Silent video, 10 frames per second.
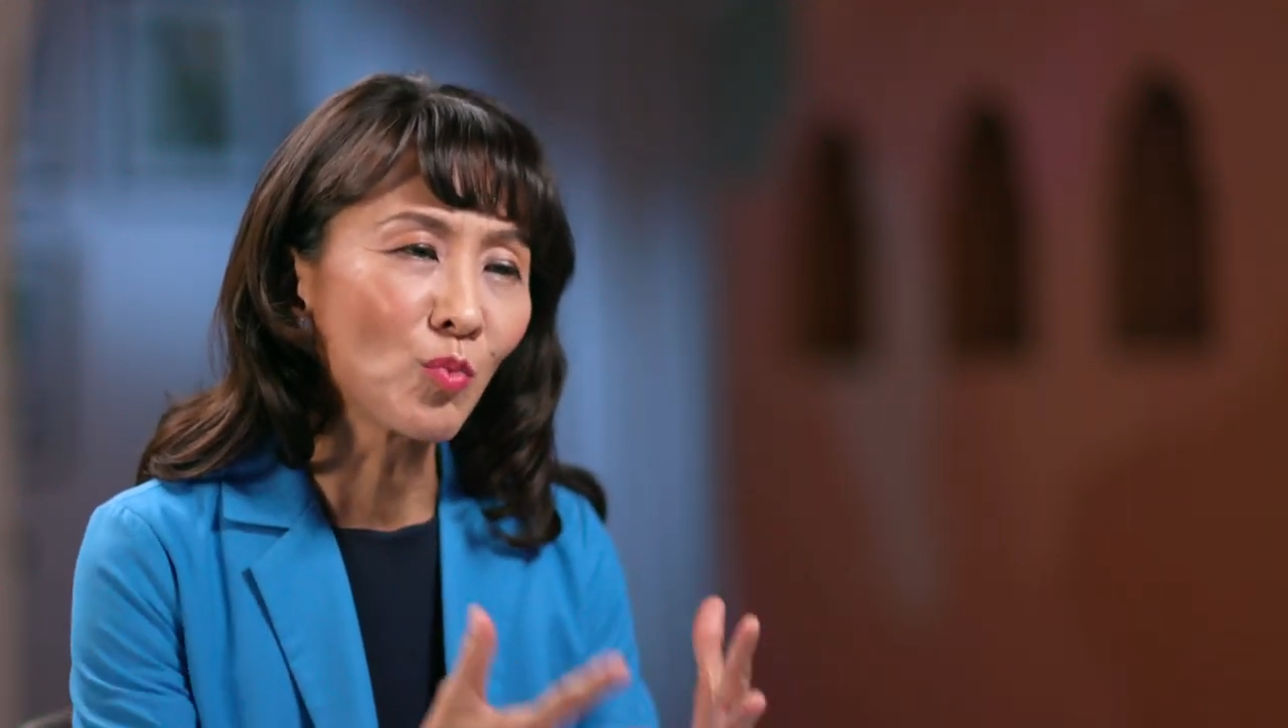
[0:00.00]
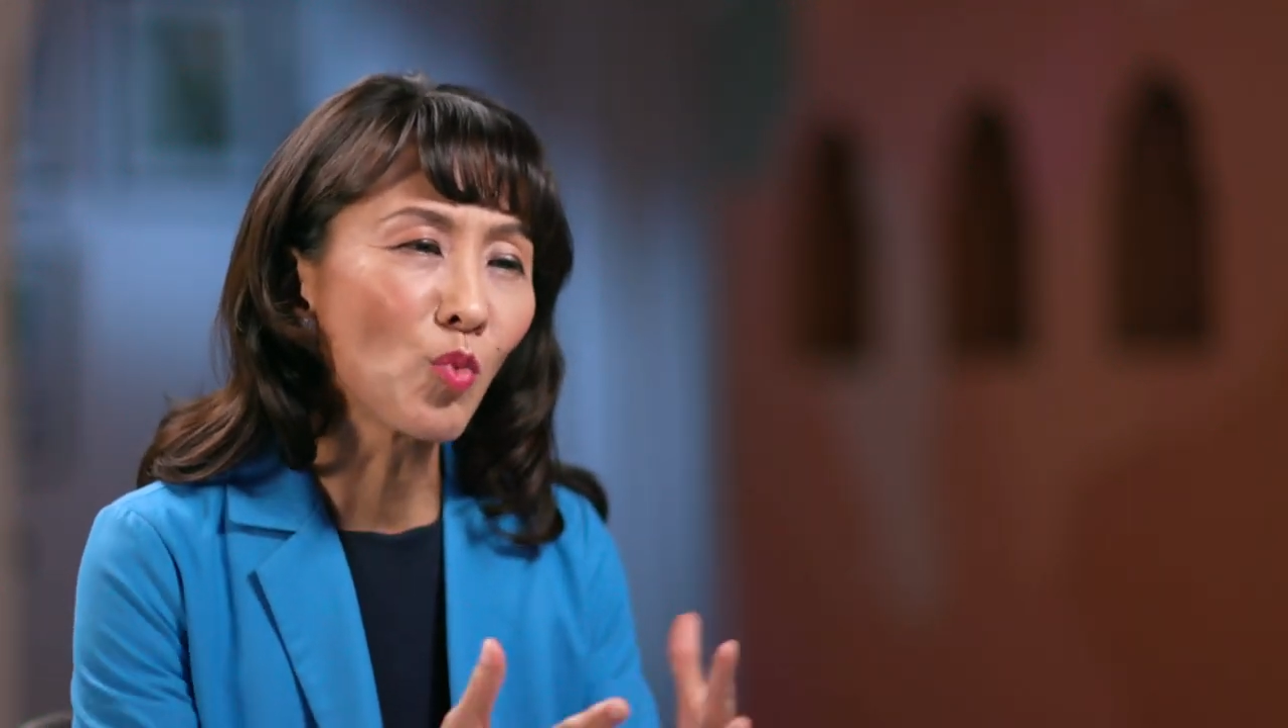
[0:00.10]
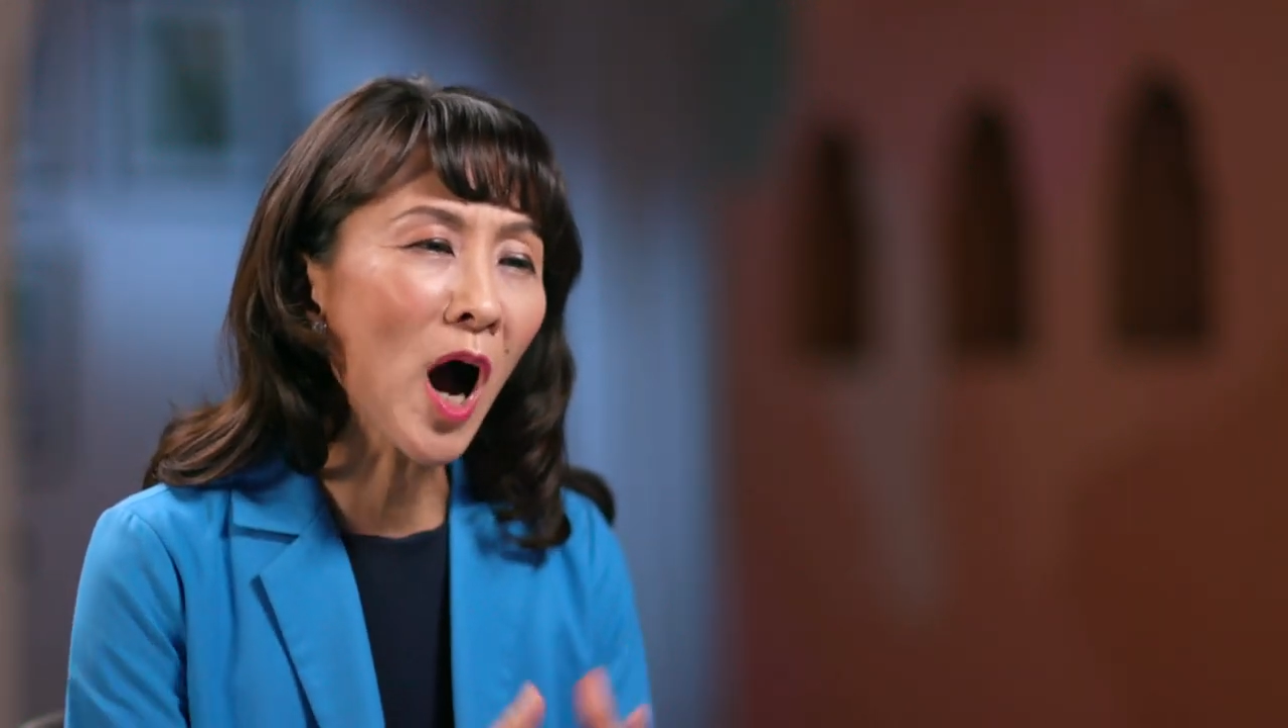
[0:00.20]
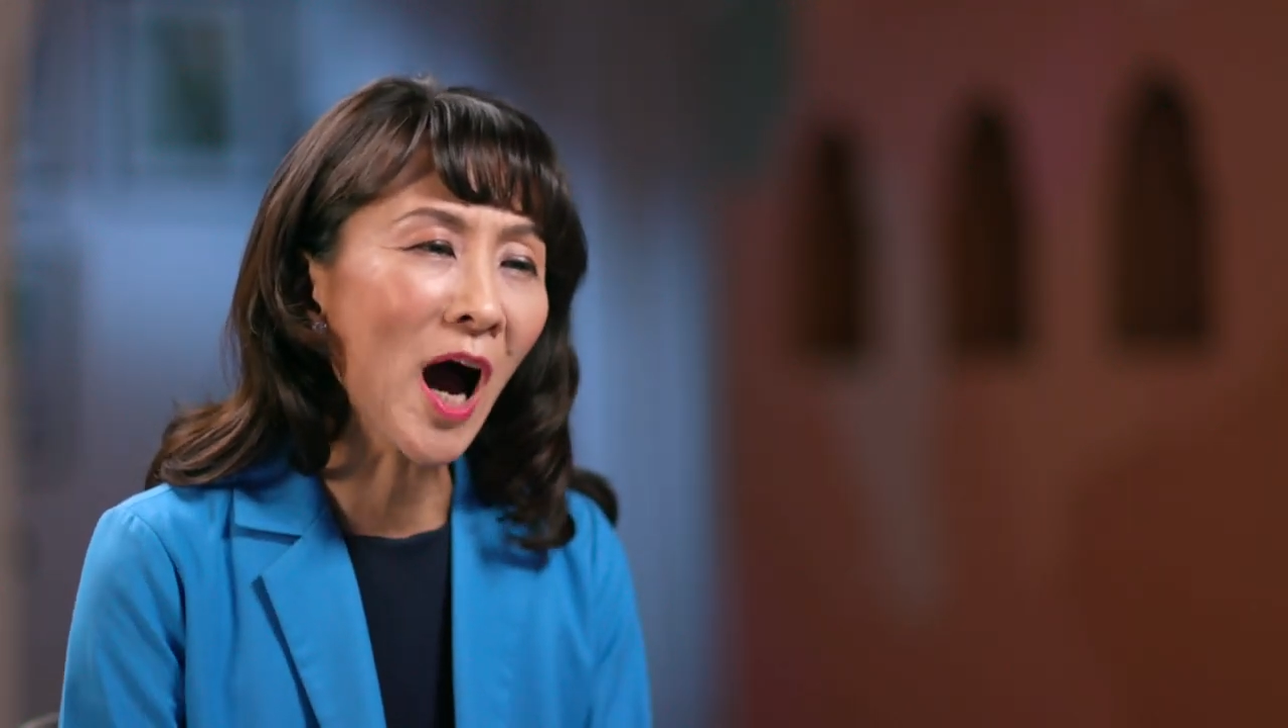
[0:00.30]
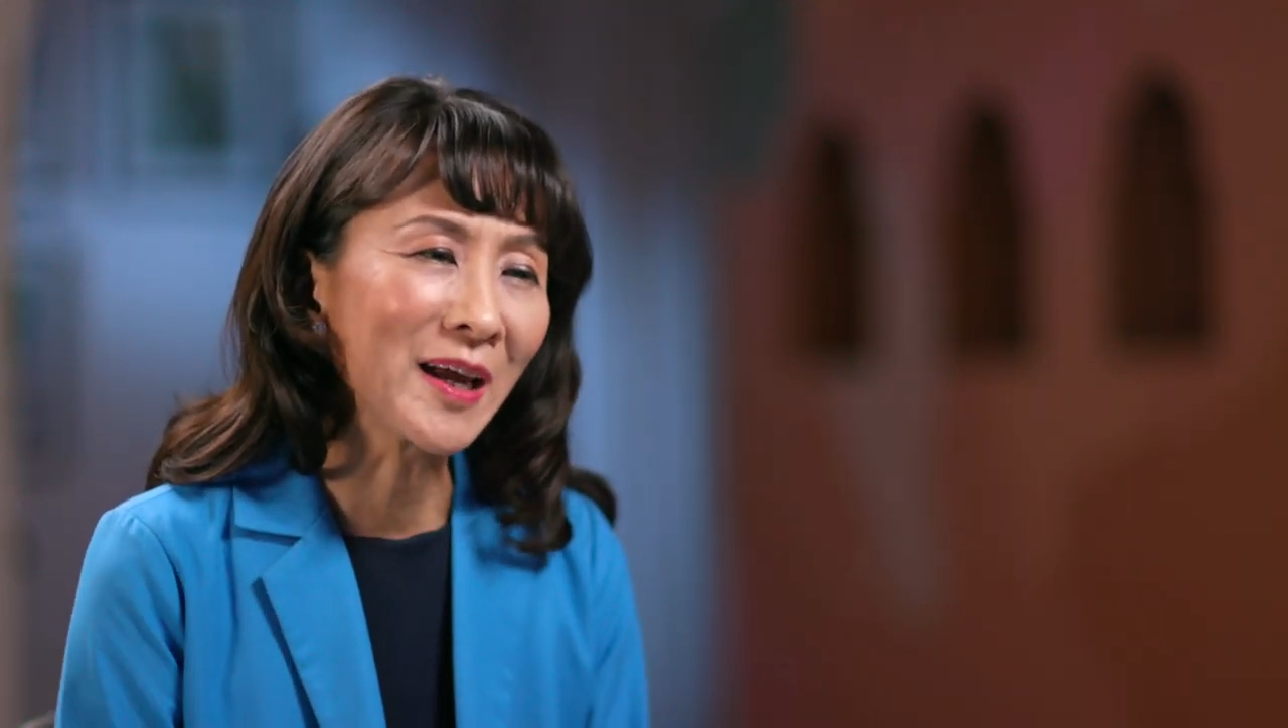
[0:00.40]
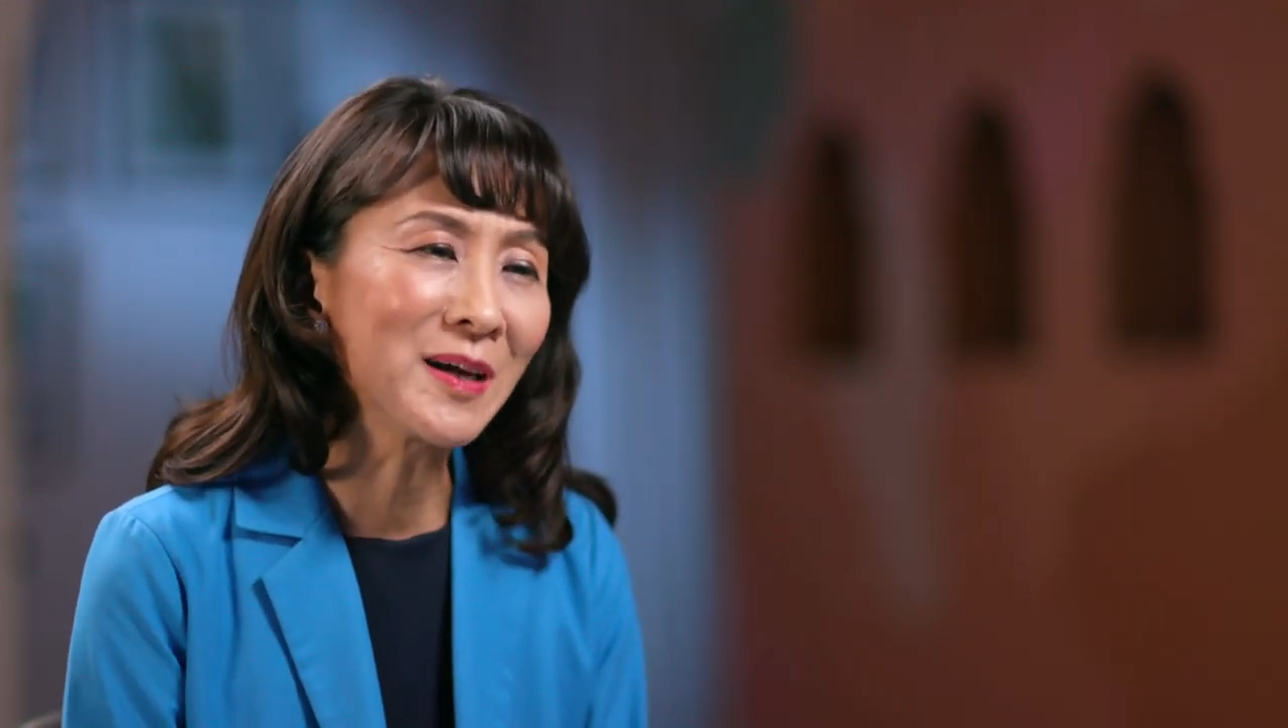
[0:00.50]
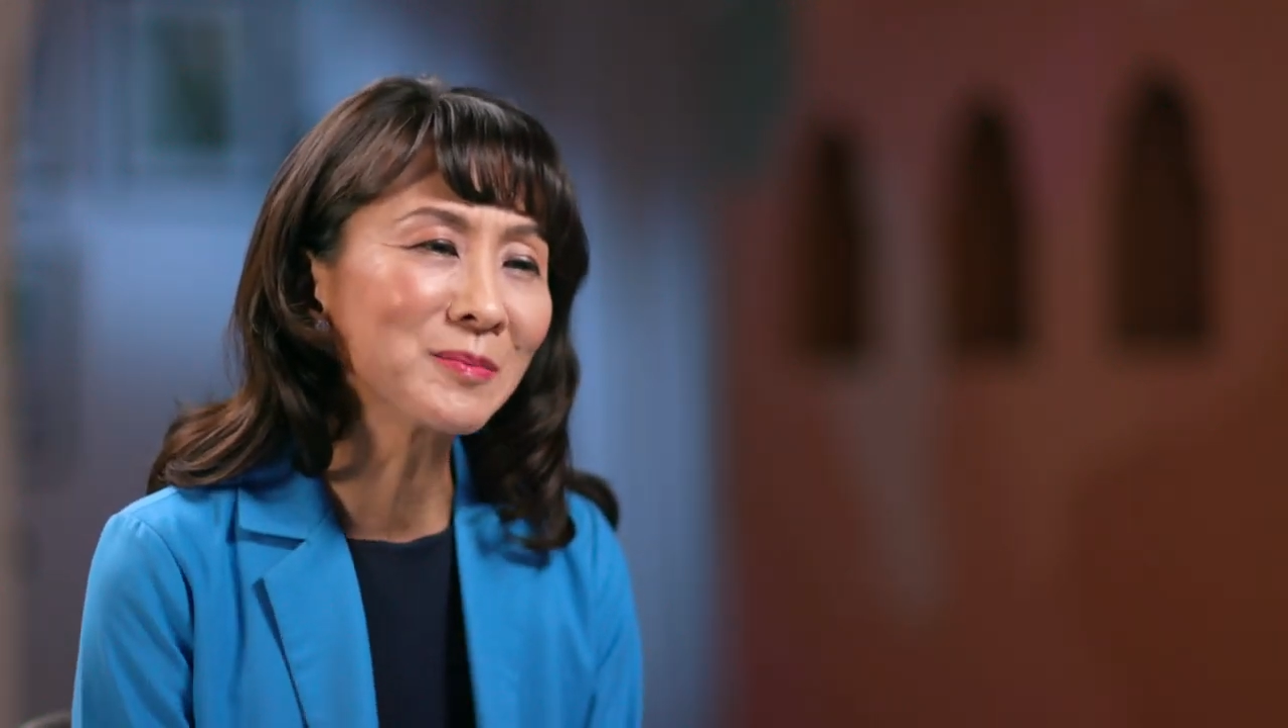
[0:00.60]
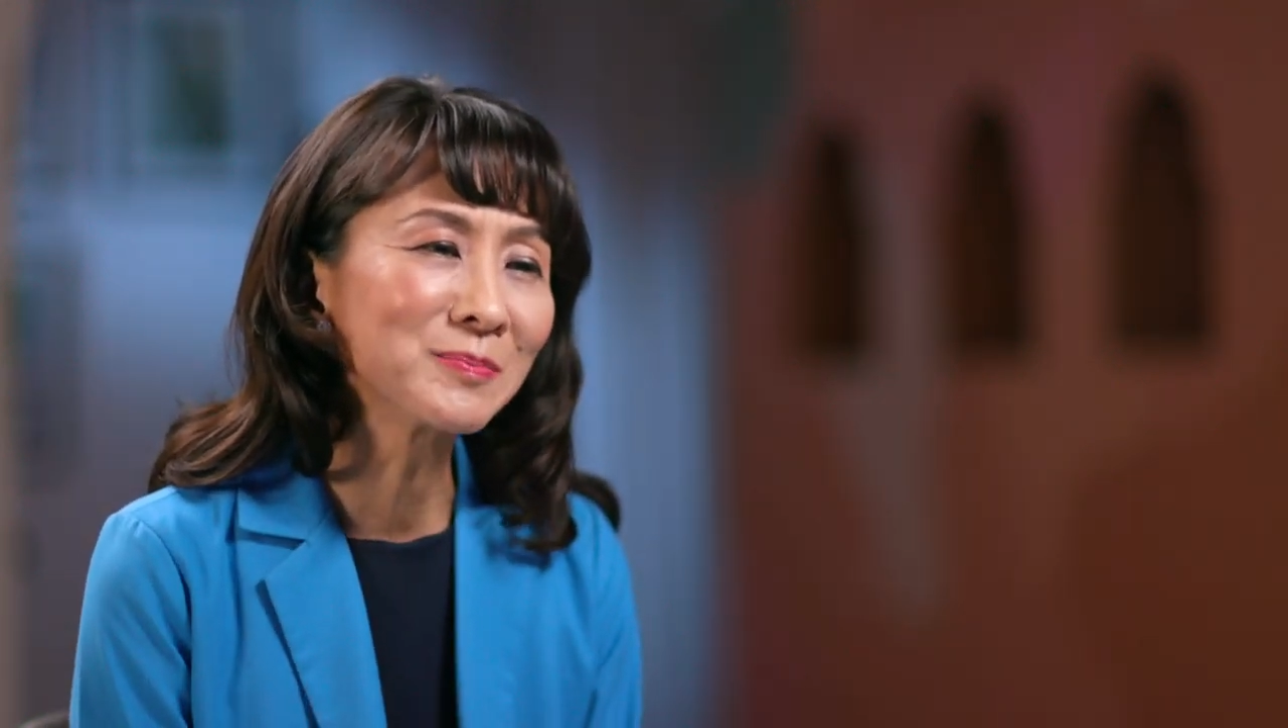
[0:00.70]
Why?